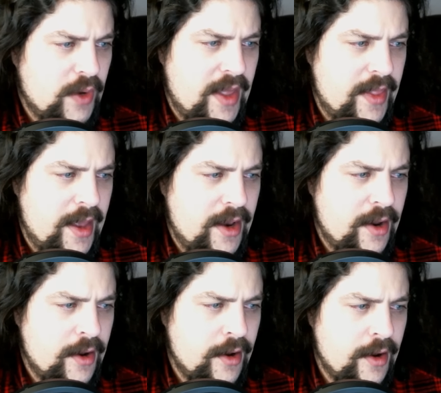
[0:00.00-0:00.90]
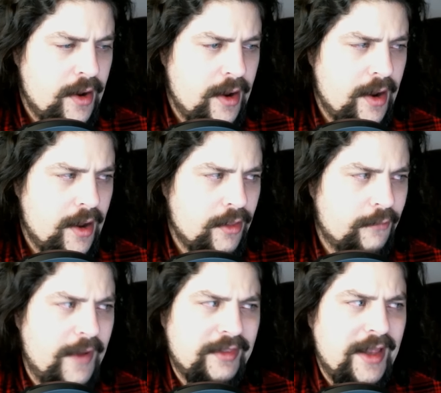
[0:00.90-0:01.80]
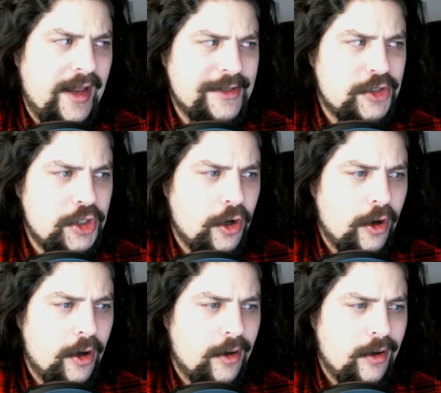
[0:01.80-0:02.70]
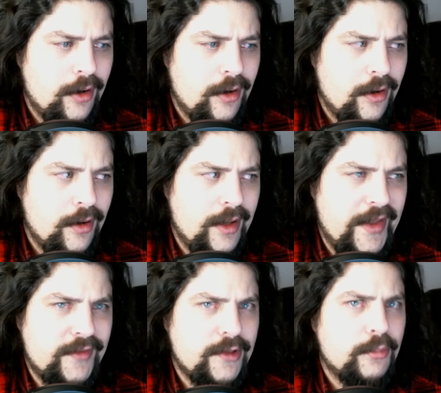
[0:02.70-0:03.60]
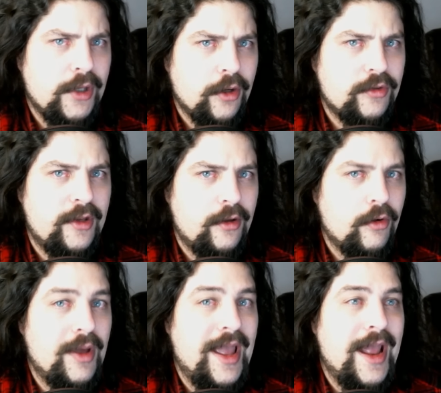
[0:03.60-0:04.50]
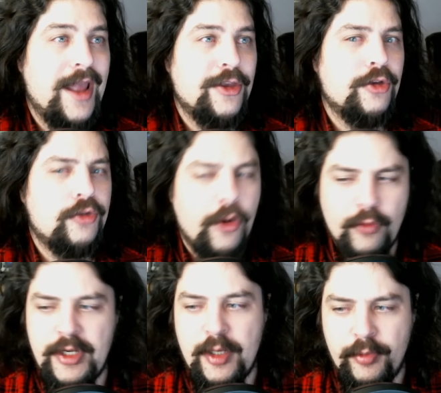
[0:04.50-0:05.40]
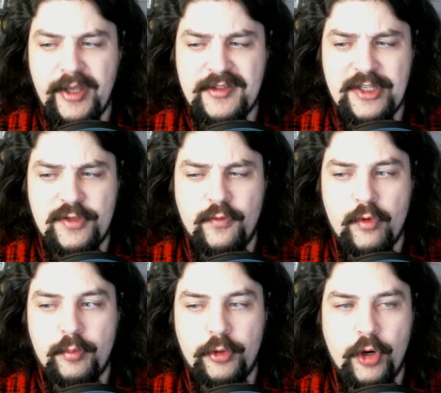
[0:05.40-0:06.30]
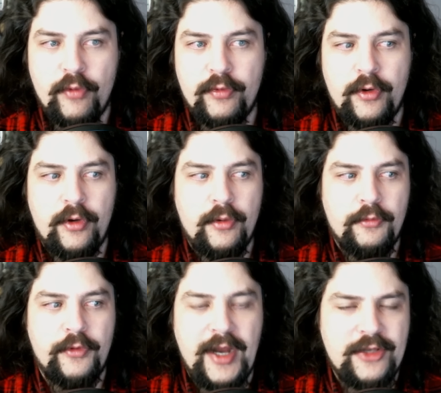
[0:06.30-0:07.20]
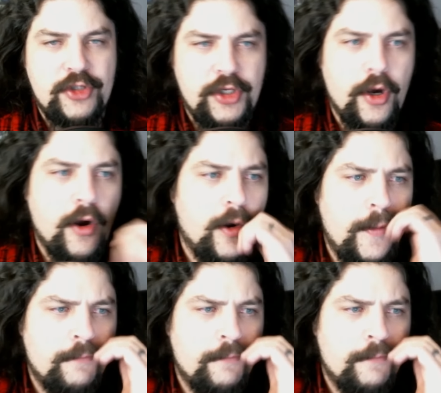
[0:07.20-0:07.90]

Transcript: And then the fact that HDR is the bigger deal, and you don't need a PlayStation 4 Pro for HDR.